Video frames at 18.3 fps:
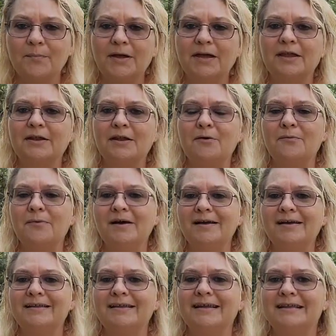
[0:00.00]
But you know
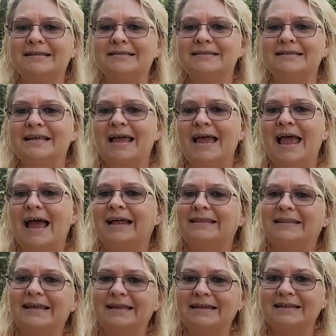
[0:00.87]
what? It's,
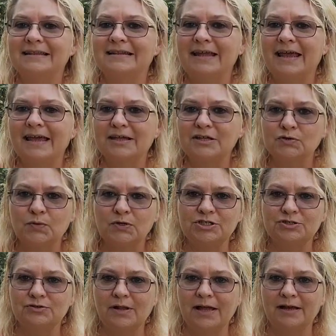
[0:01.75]
at the end of the day, it's
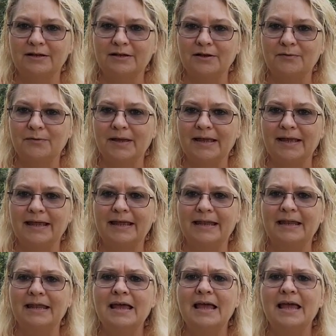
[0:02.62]
what you like doing.
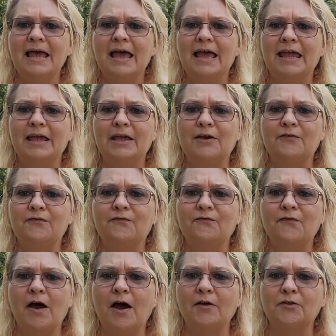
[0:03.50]
And if
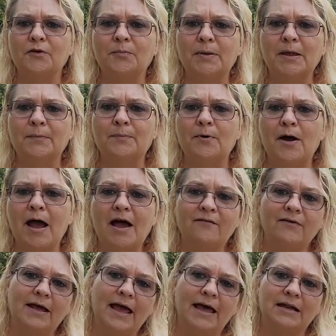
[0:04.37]
other people
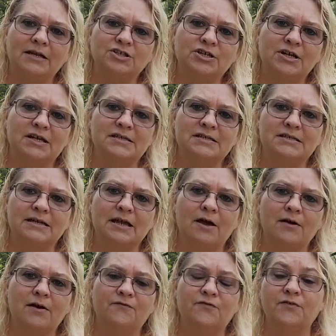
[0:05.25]
haven't had a chance to
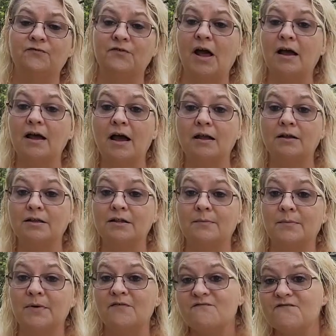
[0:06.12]
go, if you've not gone
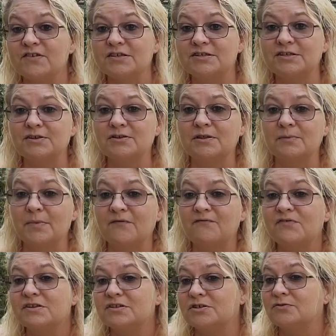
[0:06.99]
to the Memphis
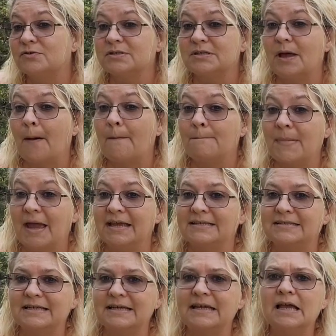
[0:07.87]
Zoo is
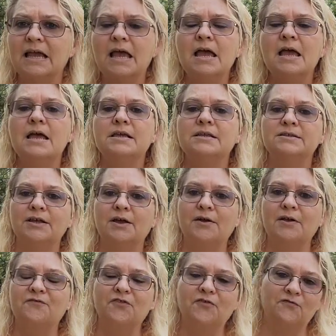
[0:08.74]
amazing.
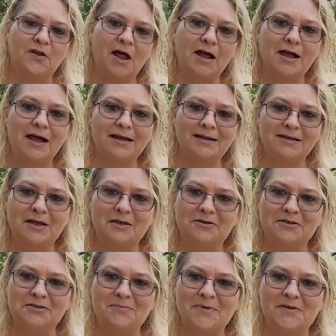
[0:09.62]
So if you've not got to
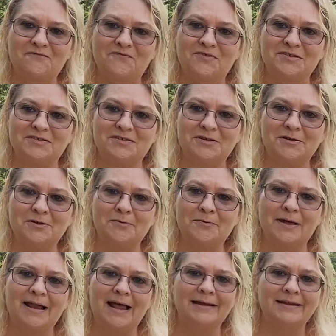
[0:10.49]
go to the Memphis
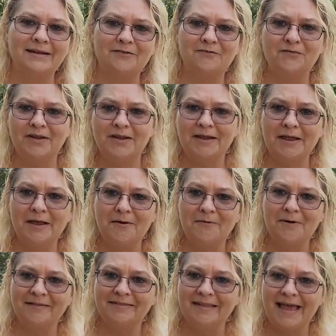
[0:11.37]
Zoo, and I did a
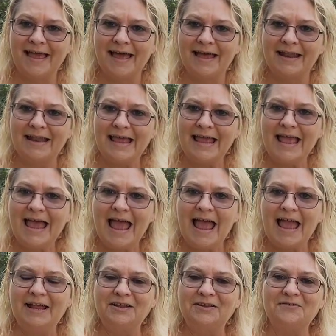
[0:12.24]
video on that,
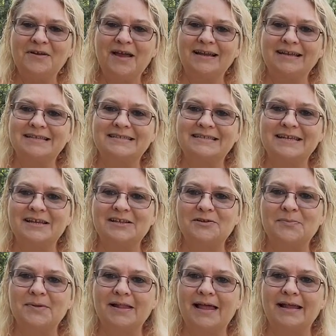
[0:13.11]
and you got to see it,
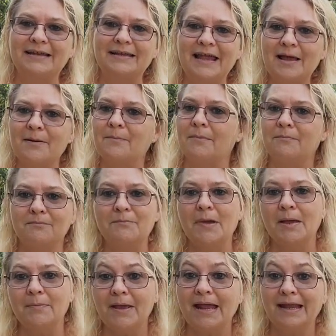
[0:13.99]
and you'd be like, damn,
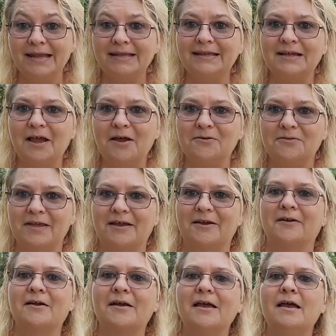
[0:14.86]
maybe I need to go
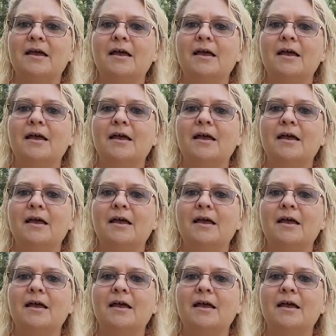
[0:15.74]
there.